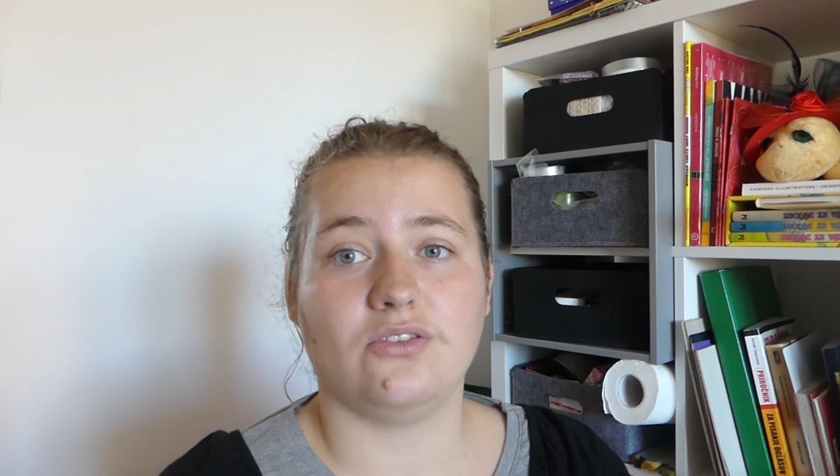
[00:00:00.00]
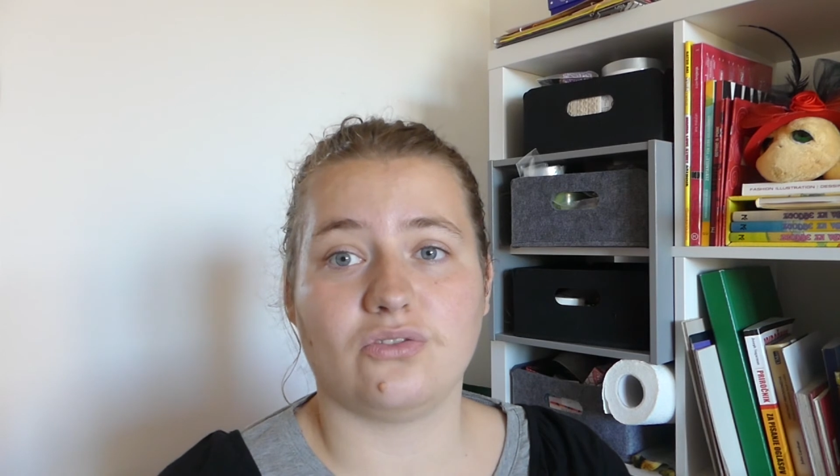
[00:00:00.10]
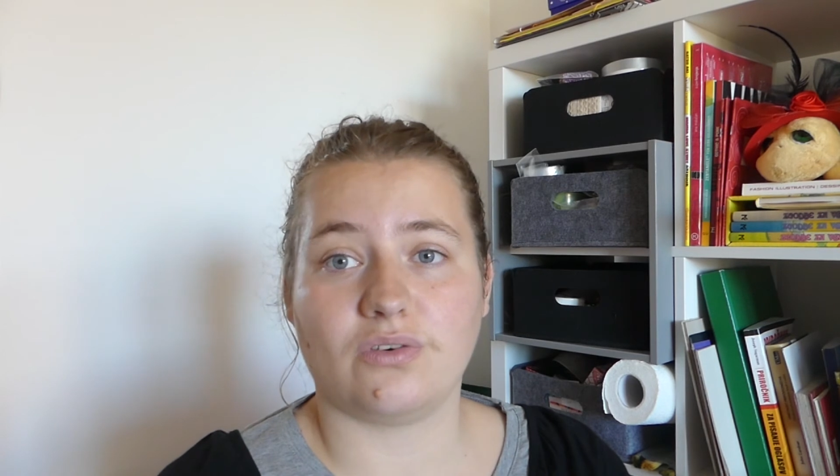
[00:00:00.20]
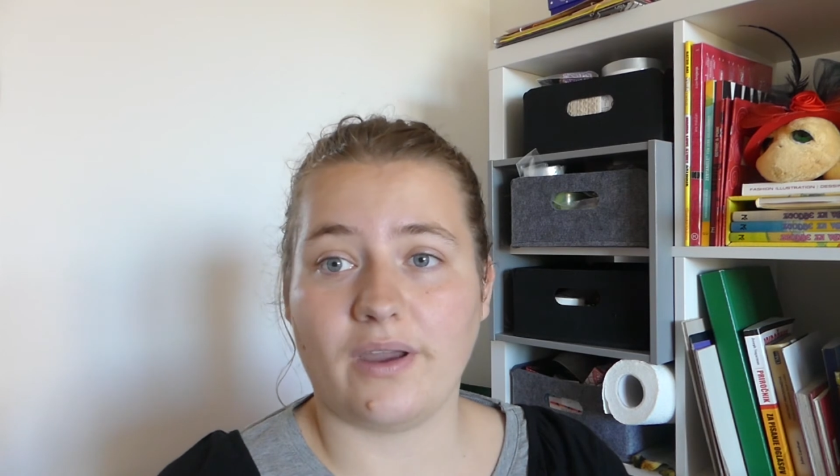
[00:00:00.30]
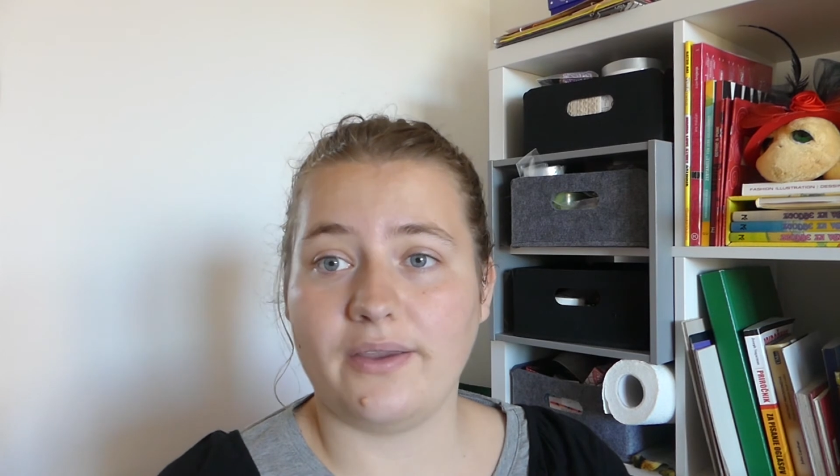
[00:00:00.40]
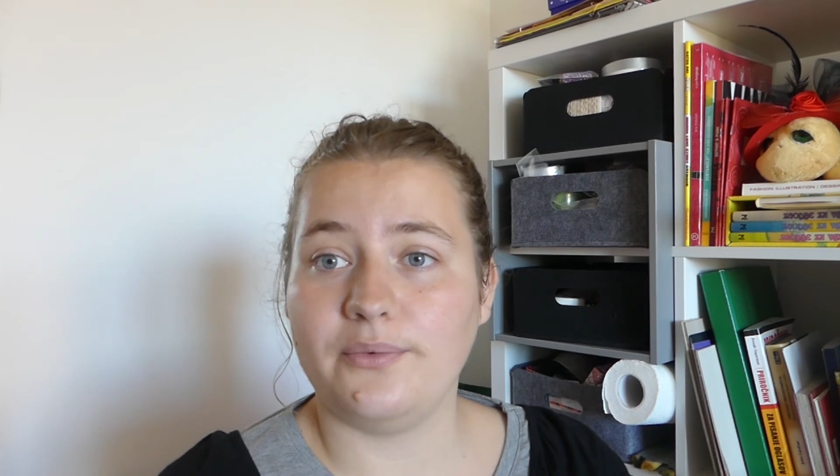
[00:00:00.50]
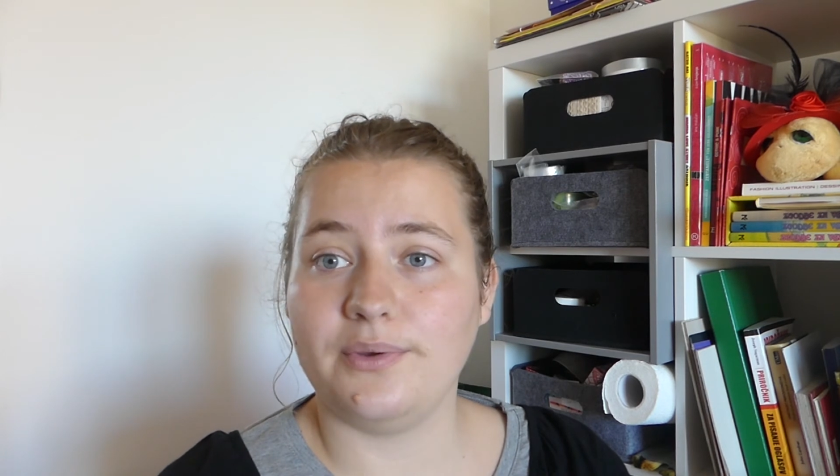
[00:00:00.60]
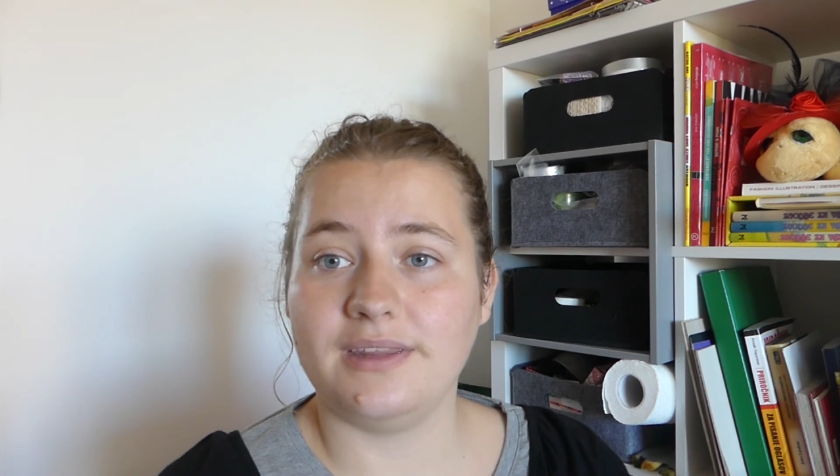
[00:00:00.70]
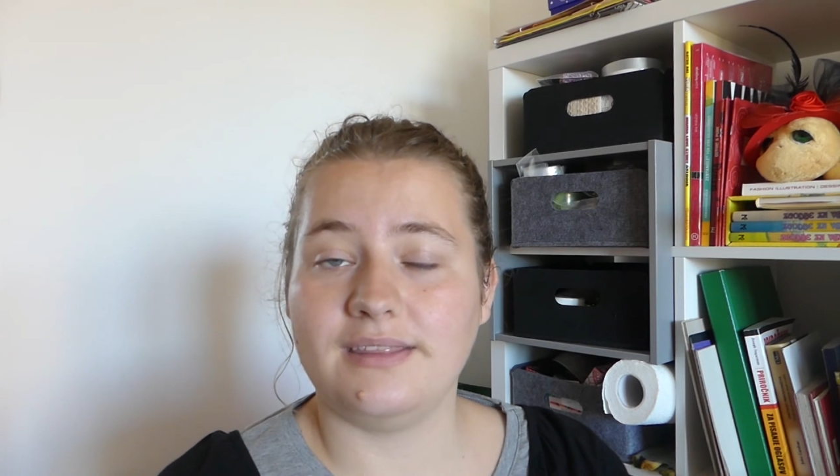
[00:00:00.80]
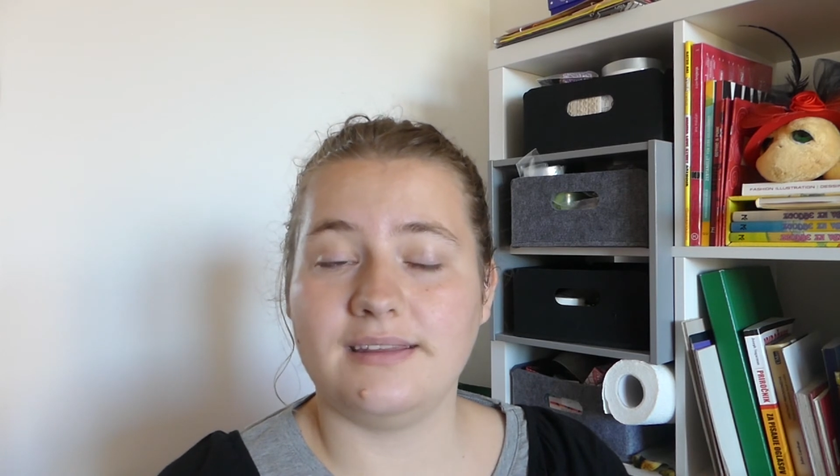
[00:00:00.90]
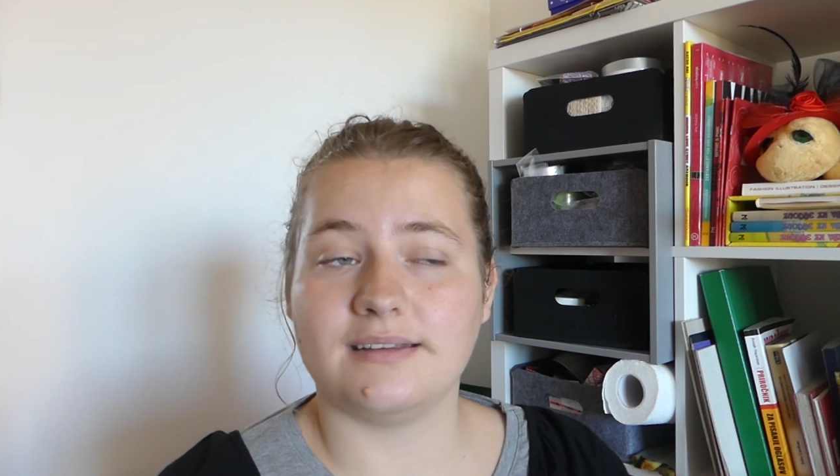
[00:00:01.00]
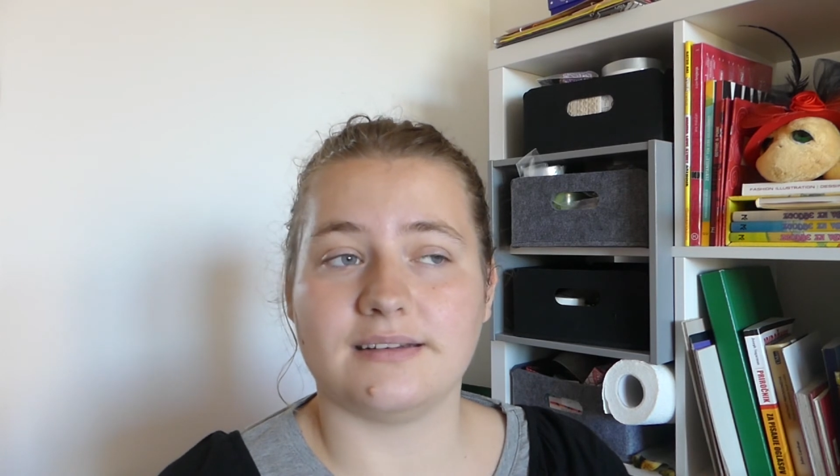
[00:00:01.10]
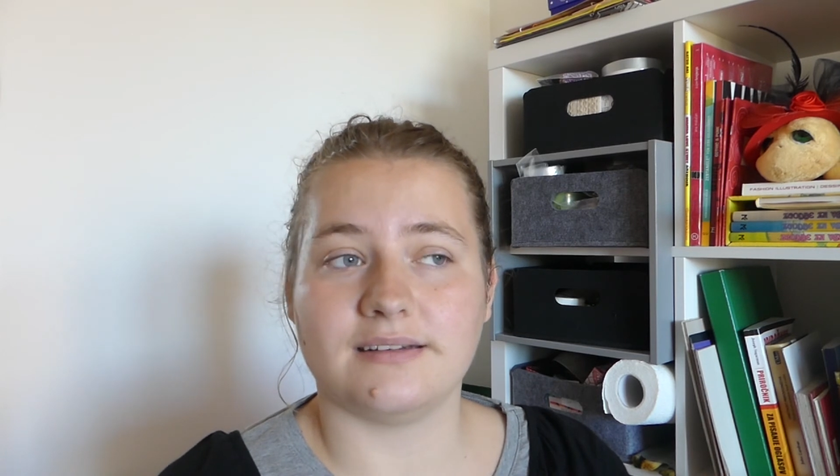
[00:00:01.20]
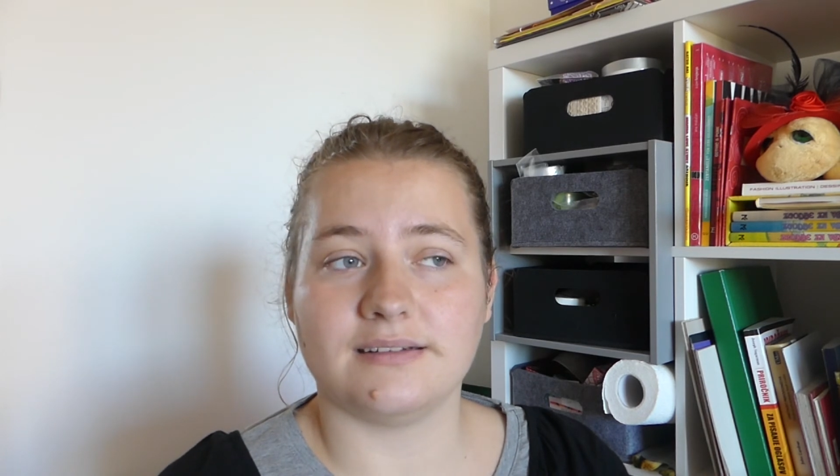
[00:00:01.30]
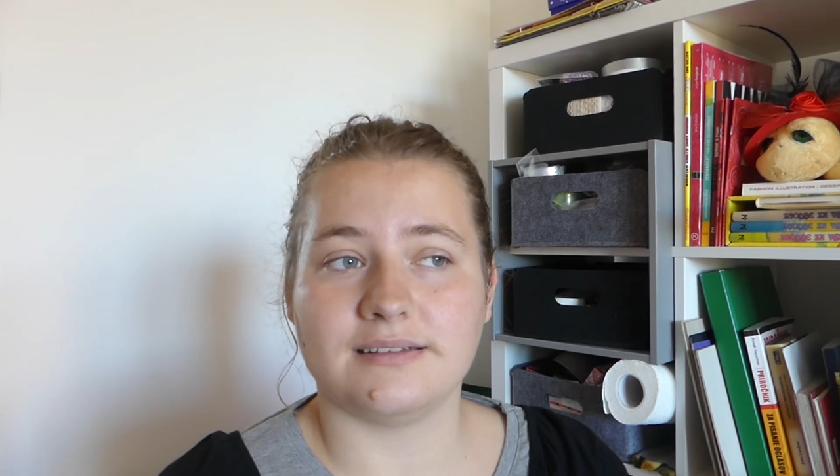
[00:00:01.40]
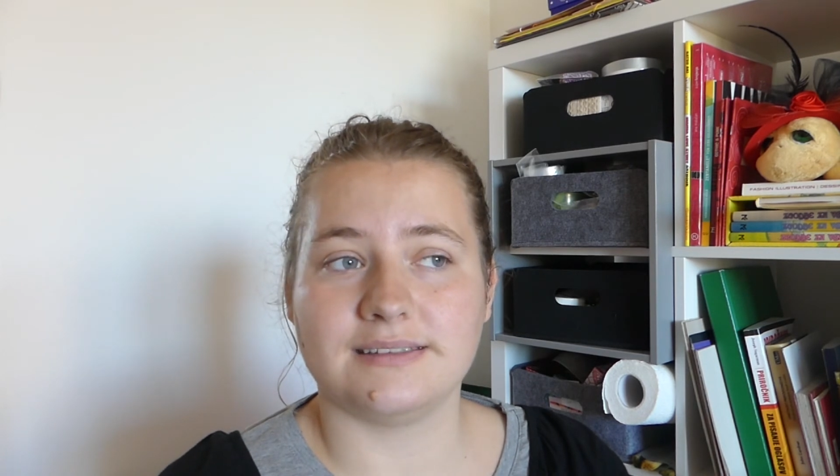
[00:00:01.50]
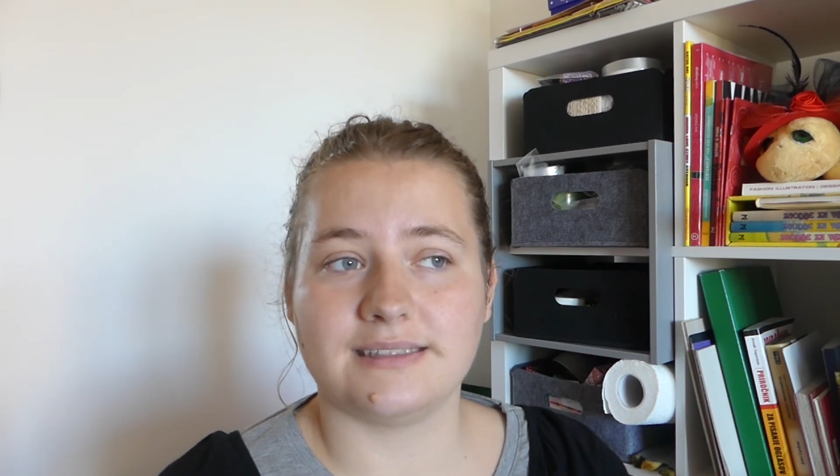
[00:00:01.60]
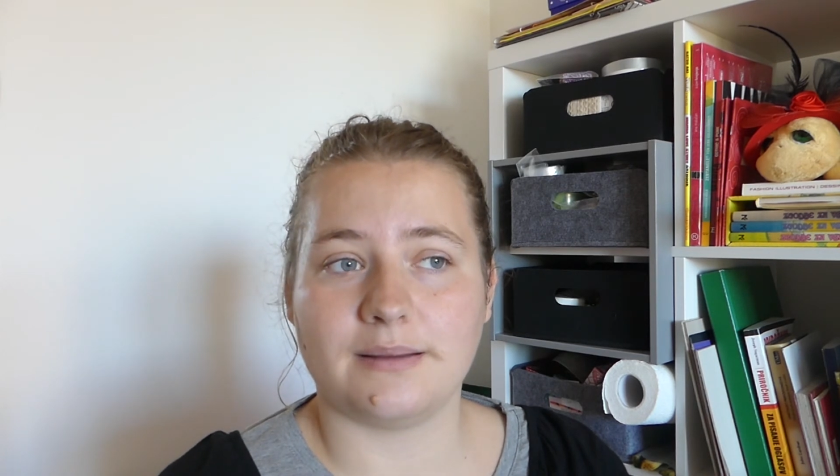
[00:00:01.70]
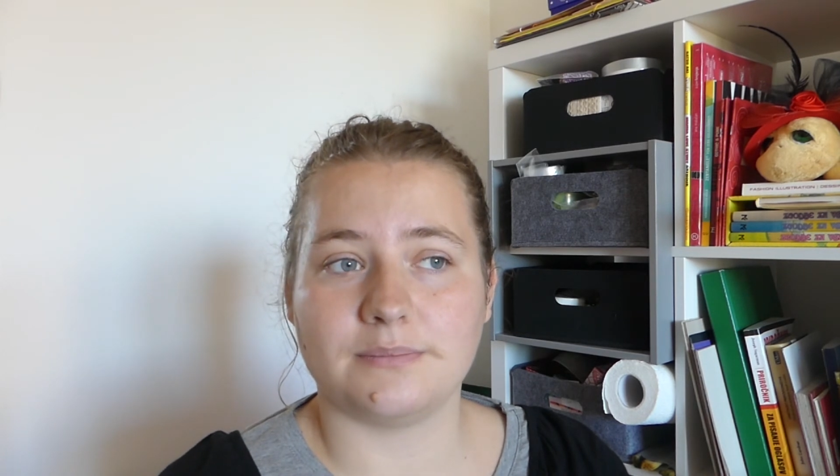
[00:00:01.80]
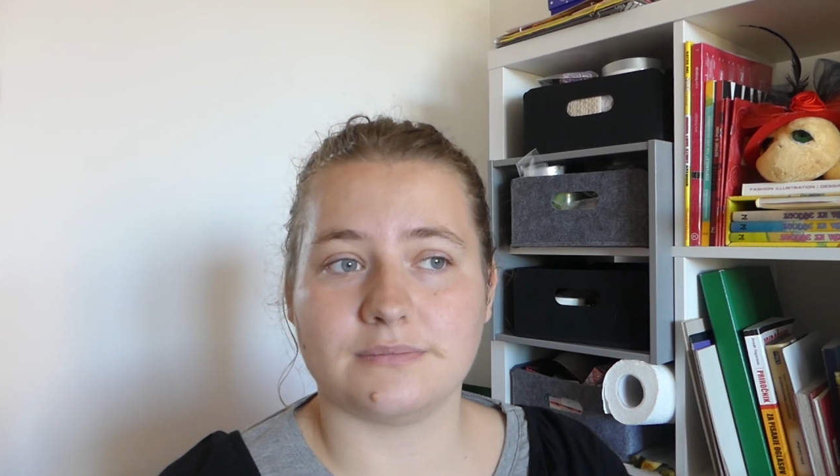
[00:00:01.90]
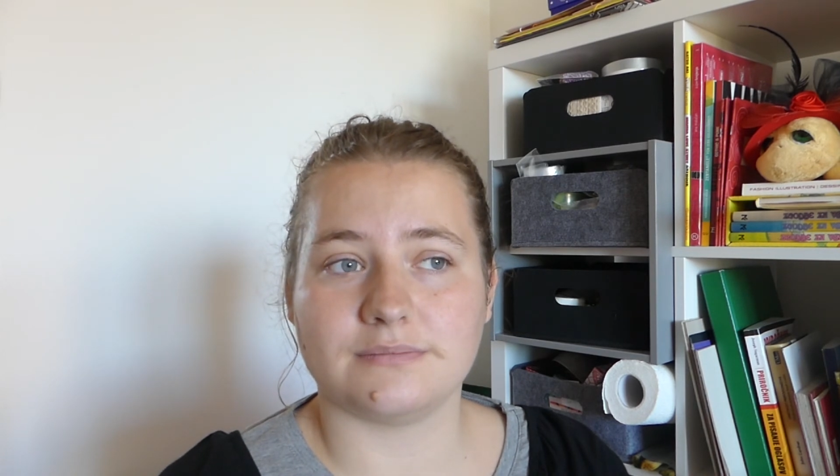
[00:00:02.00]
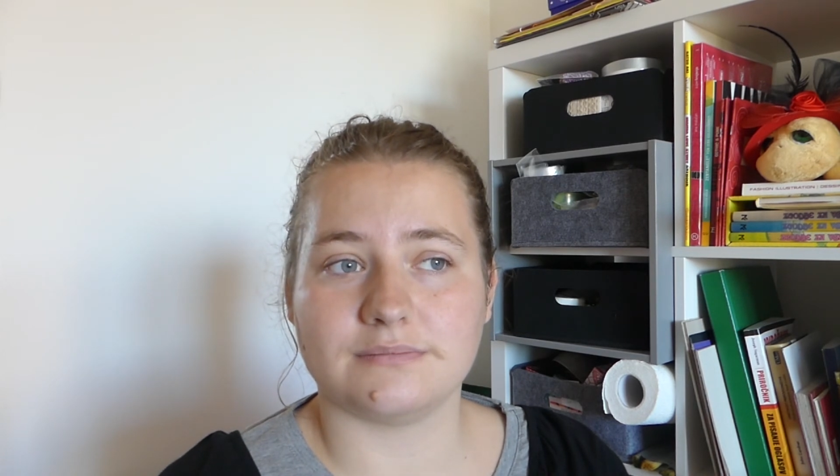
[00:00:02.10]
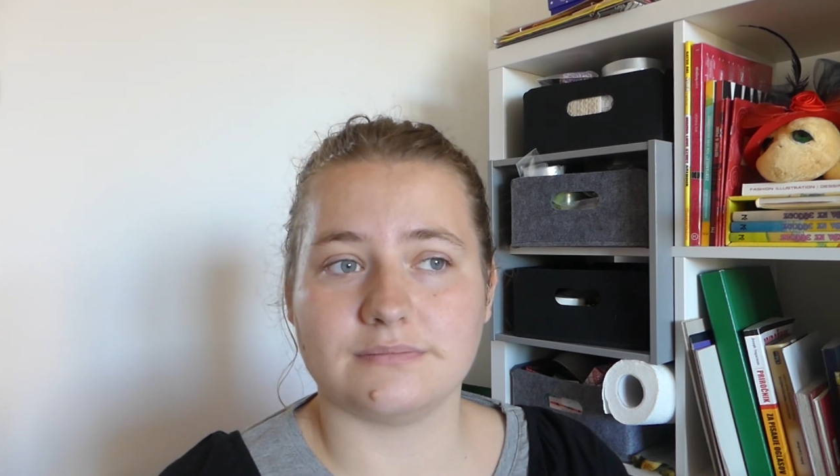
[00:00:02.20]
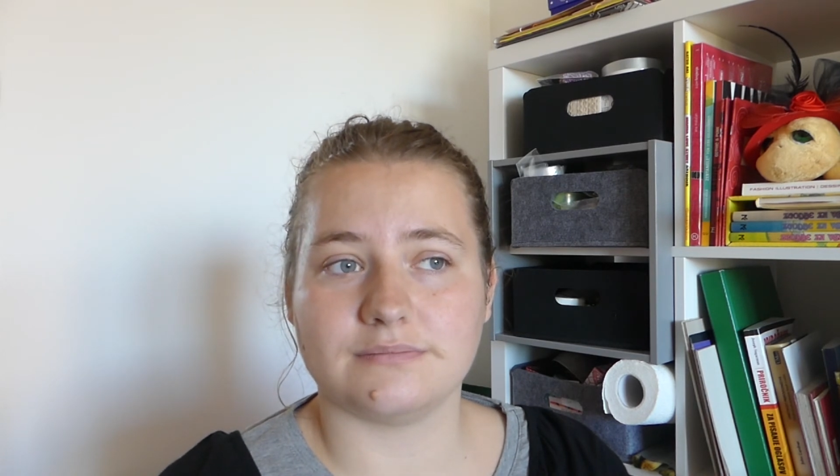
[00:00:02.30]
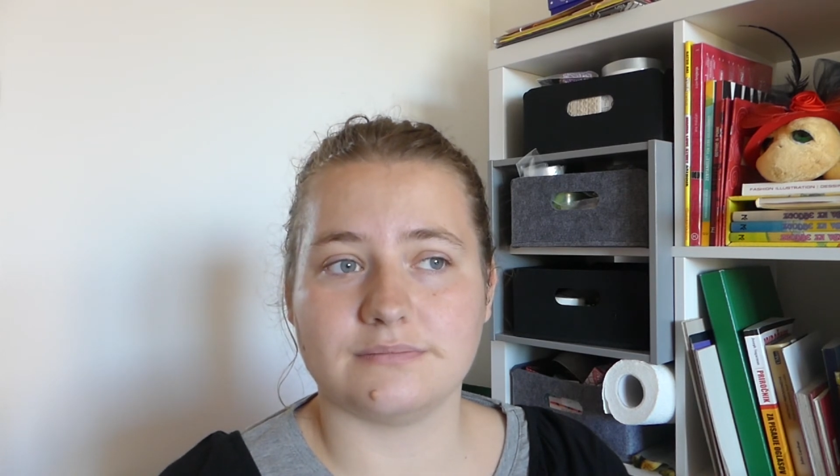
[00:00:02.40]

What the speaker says: try with some